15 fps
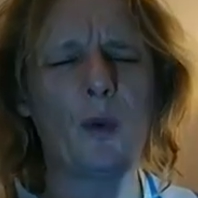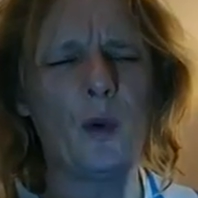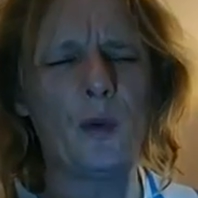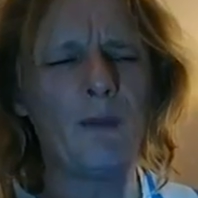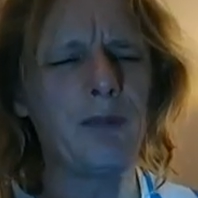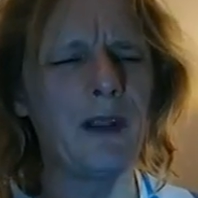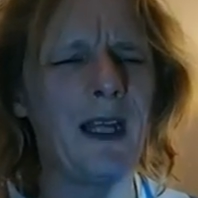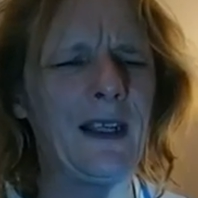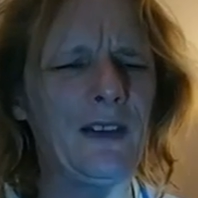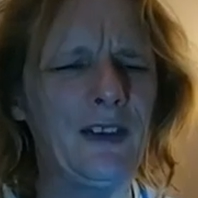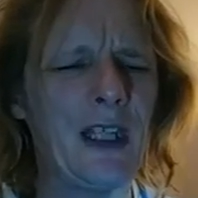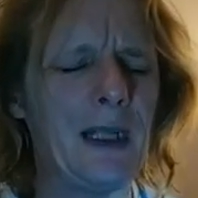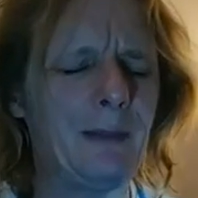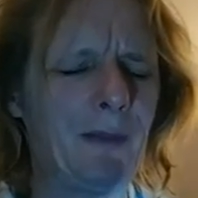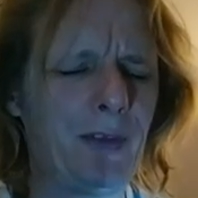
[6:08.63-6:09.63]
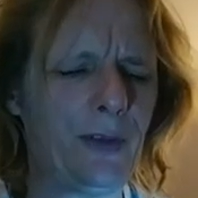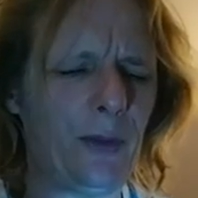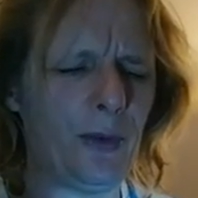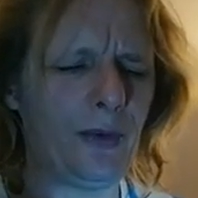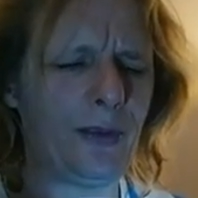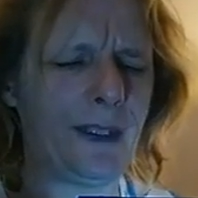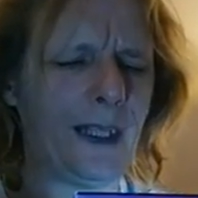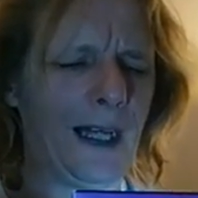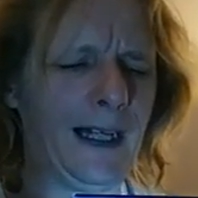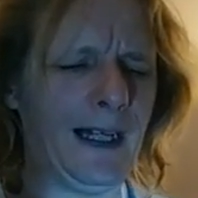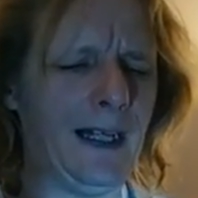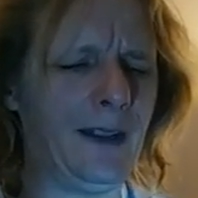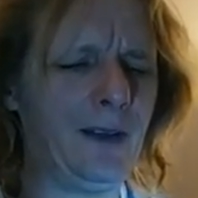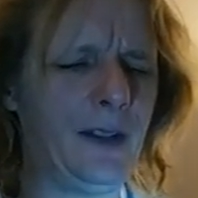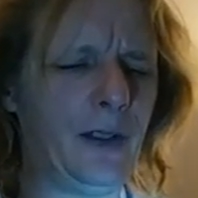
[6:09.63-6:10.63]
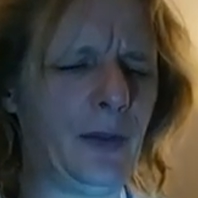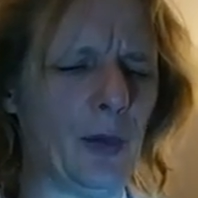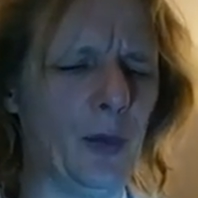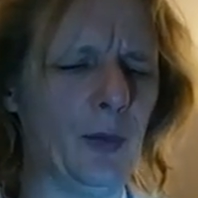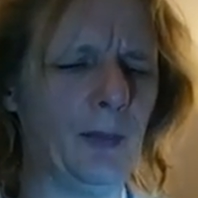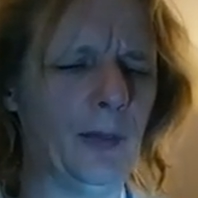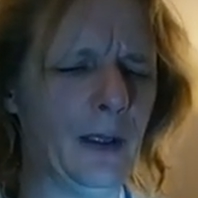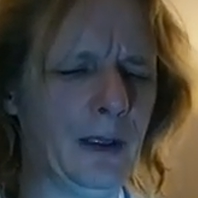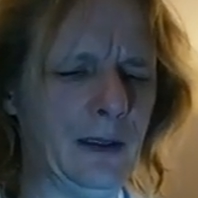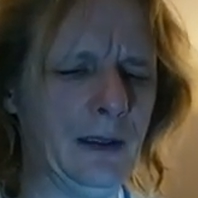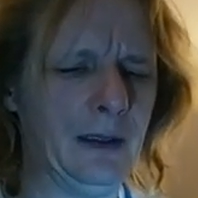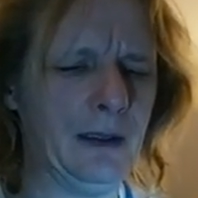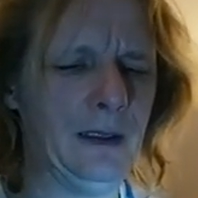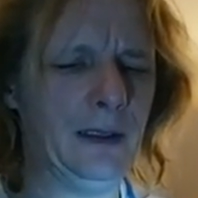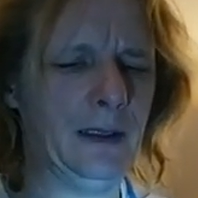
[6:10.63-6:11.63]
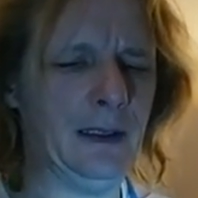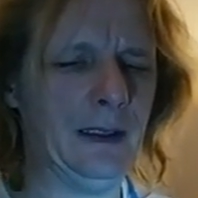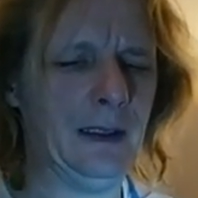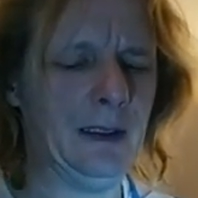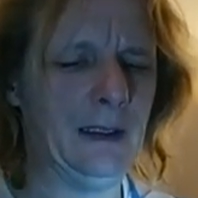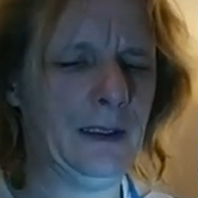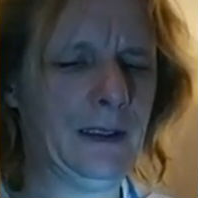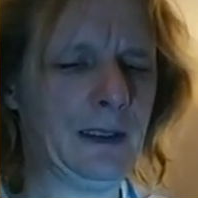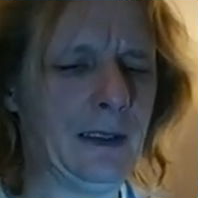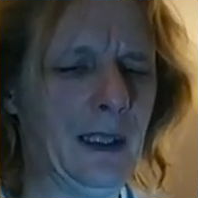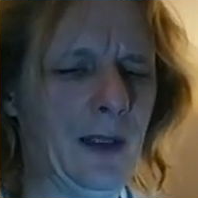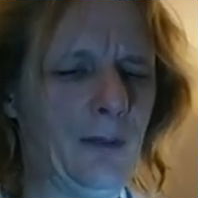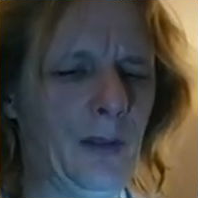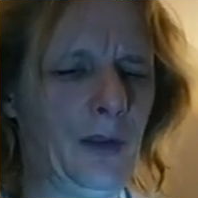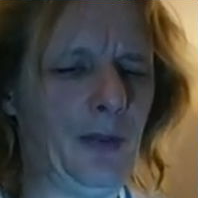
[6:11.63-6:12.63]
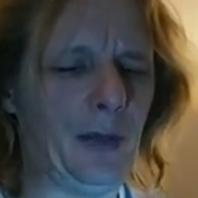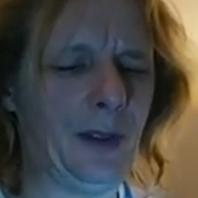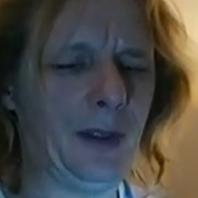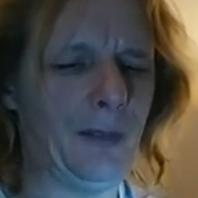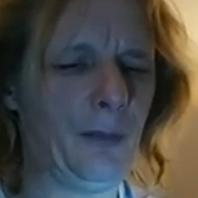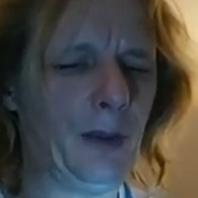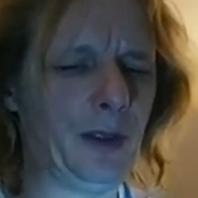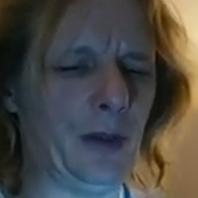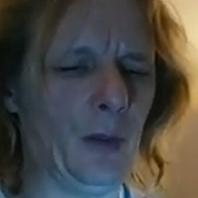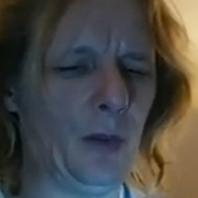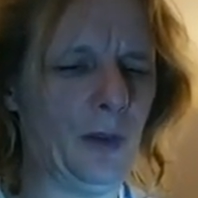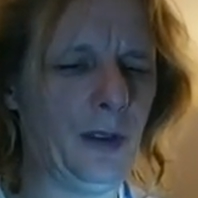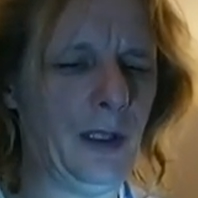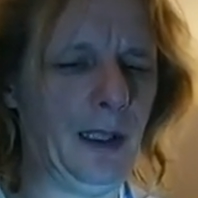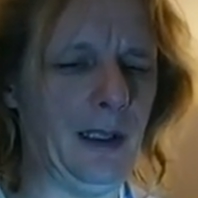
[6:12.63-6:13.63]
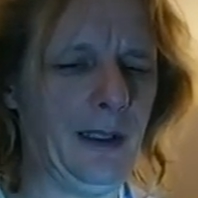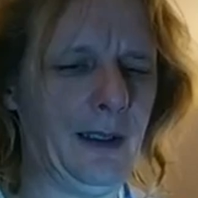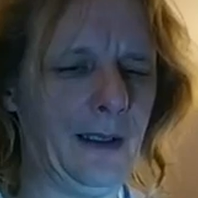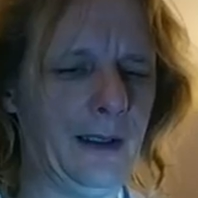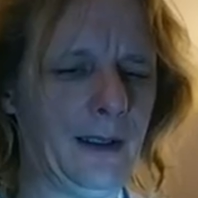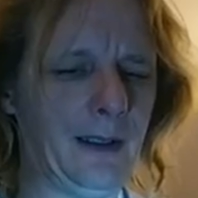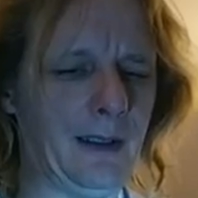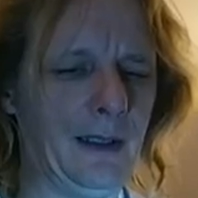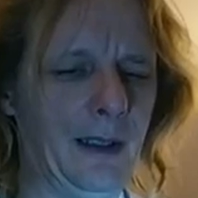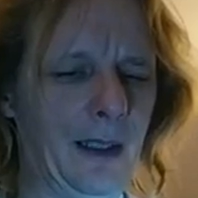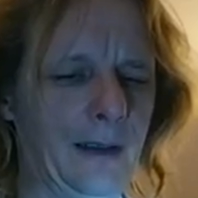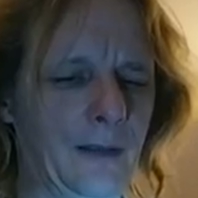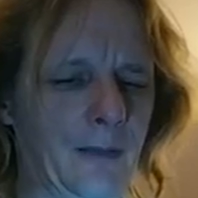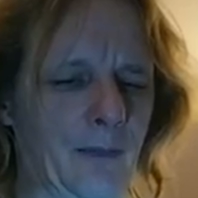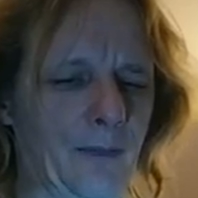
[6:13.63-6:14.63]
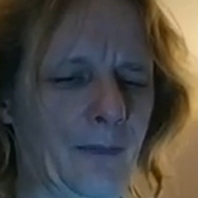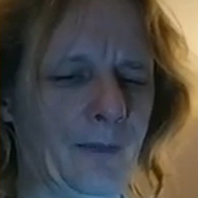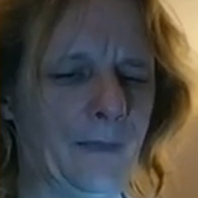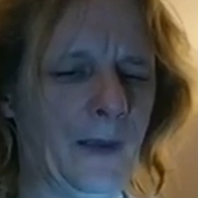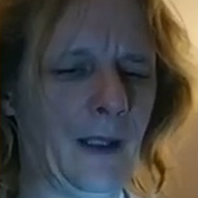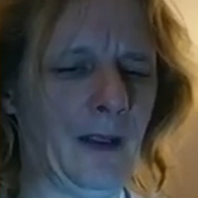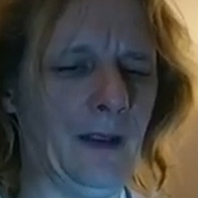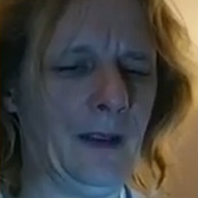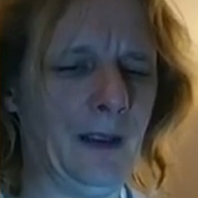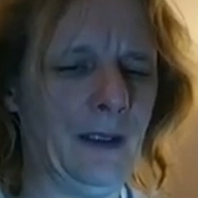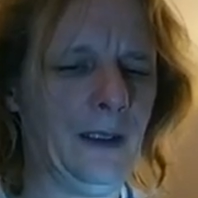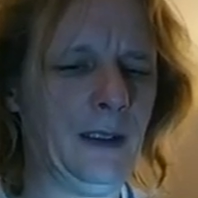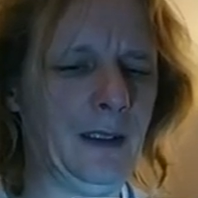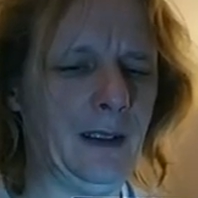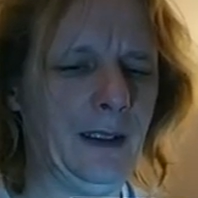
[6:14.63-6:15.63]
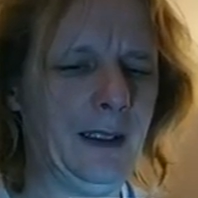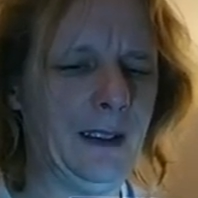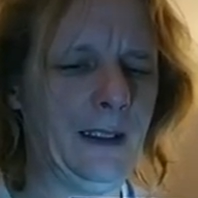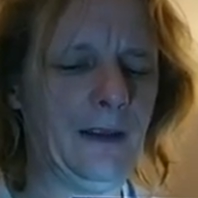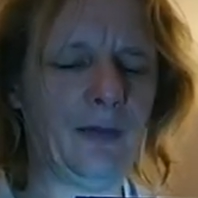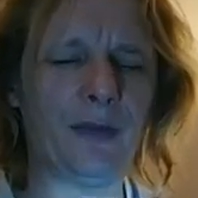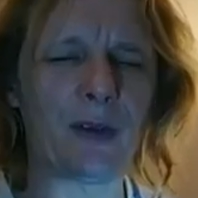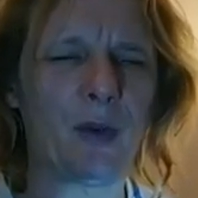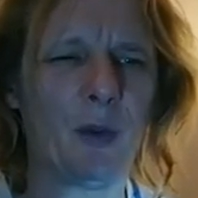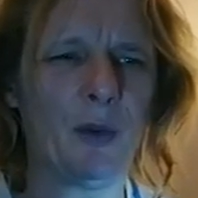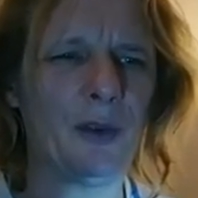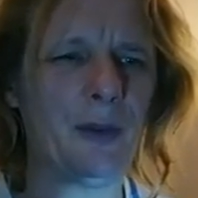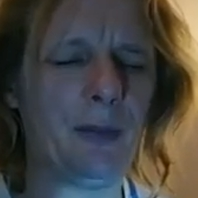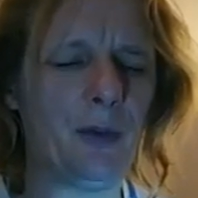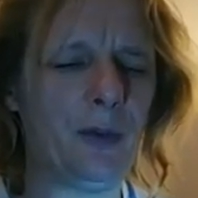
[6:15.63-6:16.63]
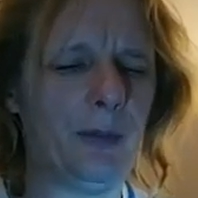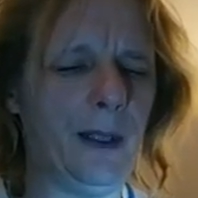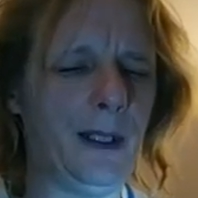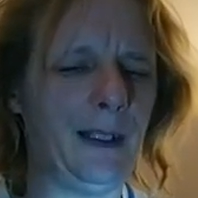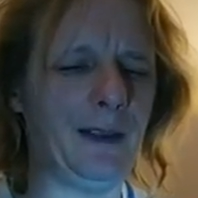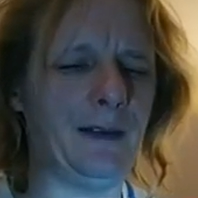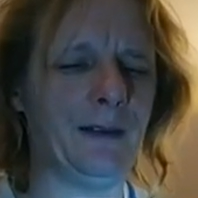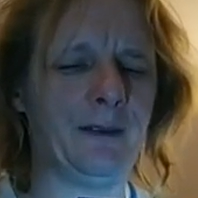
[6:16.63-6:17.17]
Black Sabbath songs like Hand of Doom, Ken, which would go into Ken get forgotten about behind